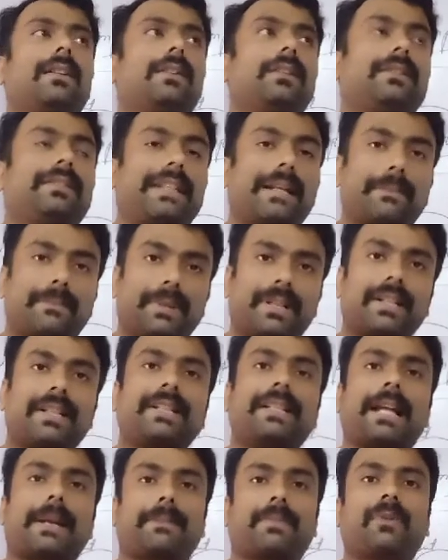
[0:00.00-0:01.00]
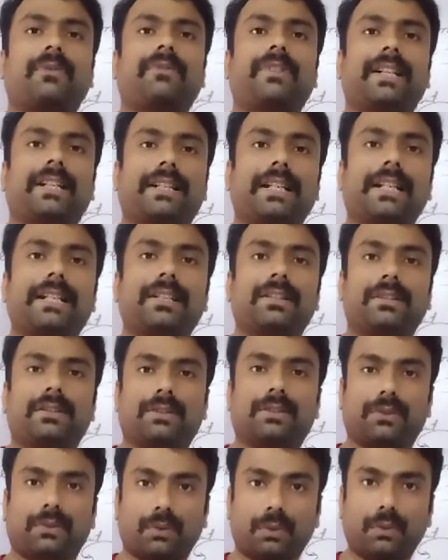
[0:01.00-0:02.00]
temporary type of data is
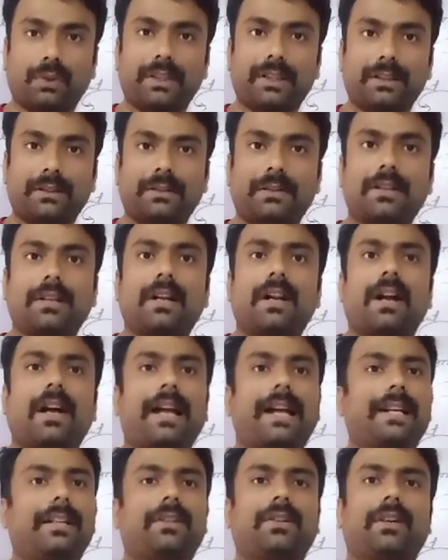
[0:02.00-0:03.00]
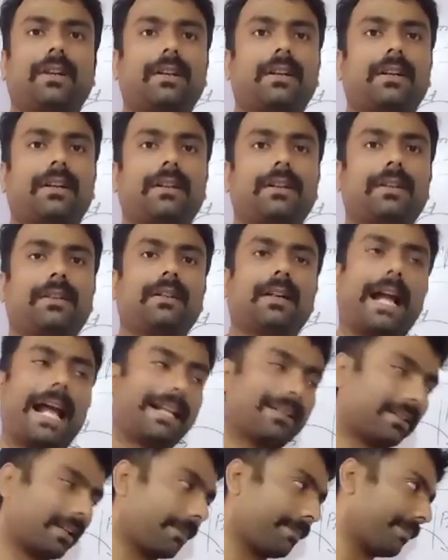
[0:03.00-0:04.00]
stored, and
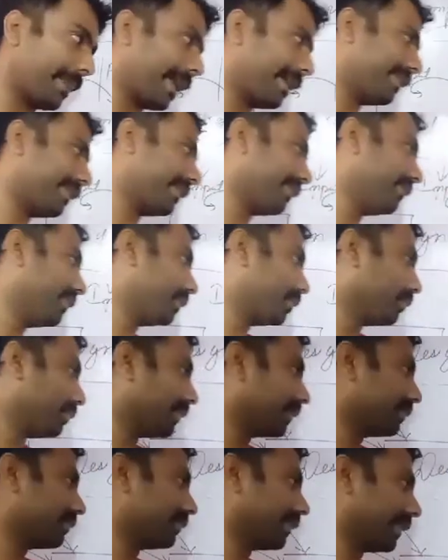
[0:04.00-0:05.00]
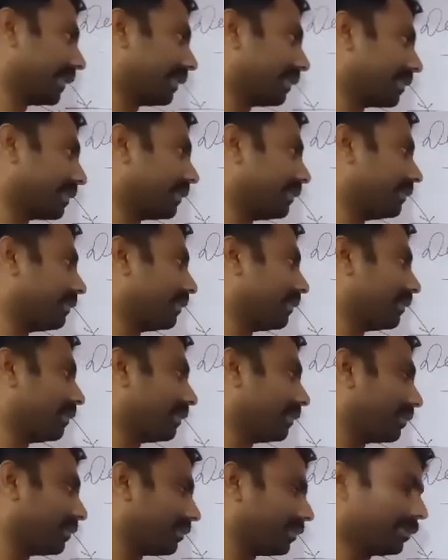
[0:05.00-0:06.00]
as comparatively to the secondary,
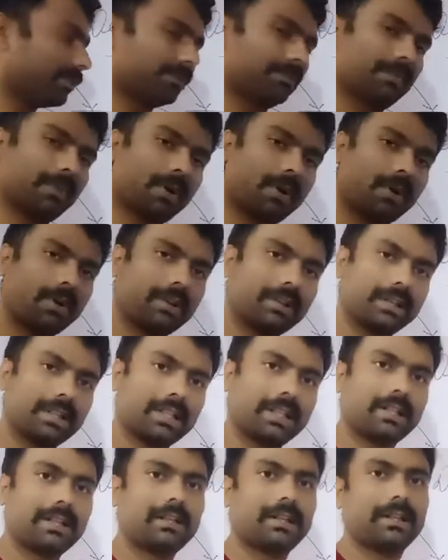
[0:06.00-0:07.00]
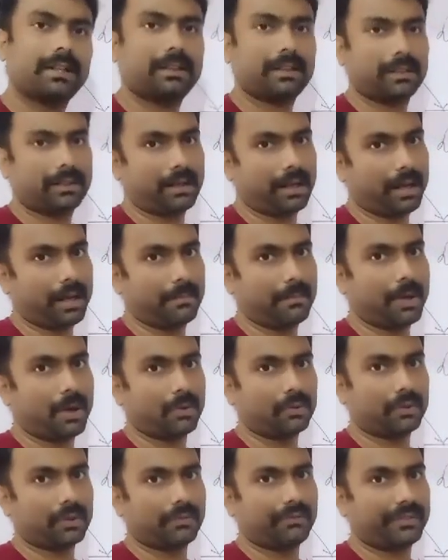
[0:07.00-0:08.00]
small
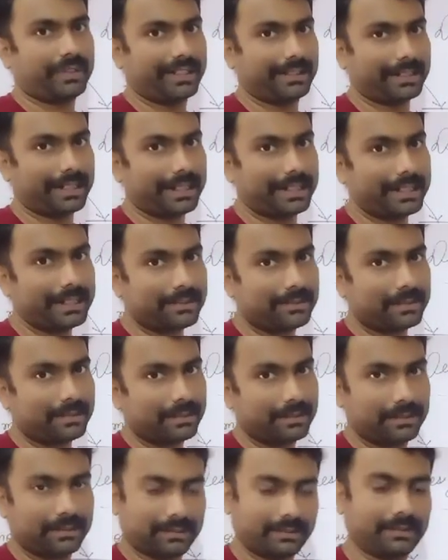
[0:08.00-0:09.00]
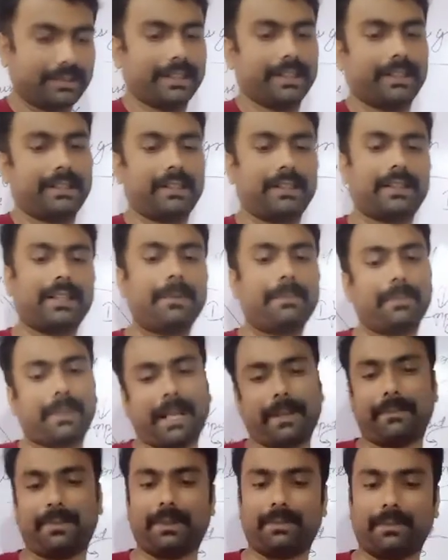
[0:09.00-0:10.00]
amount of data is there in the
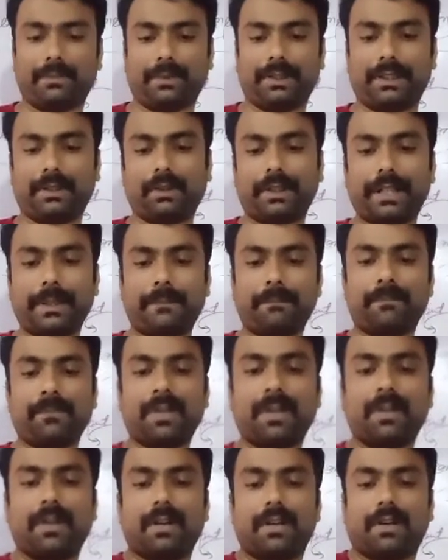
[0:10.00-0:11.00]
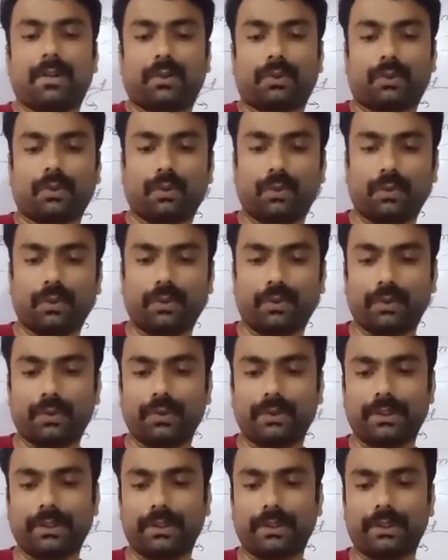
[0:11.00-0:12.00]
primary memory. Okay,
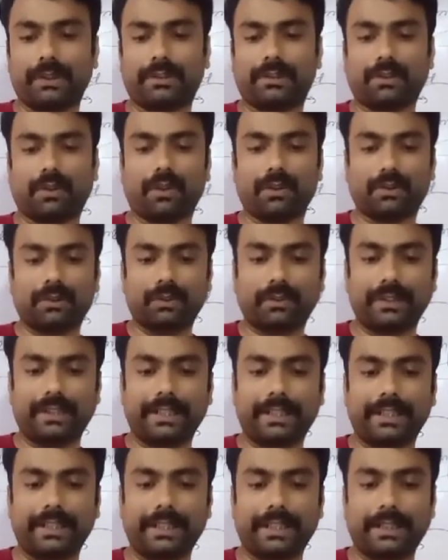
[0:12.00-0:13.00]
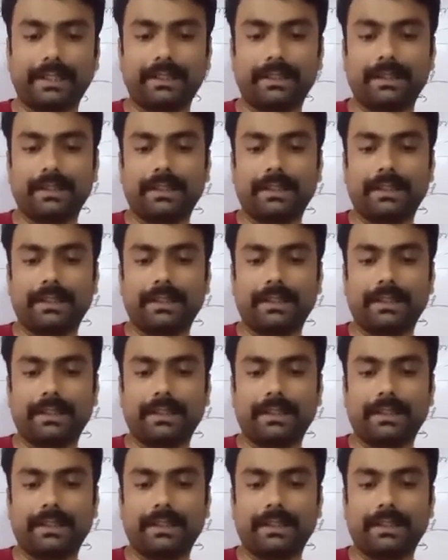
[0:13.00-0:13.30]
so it's also written here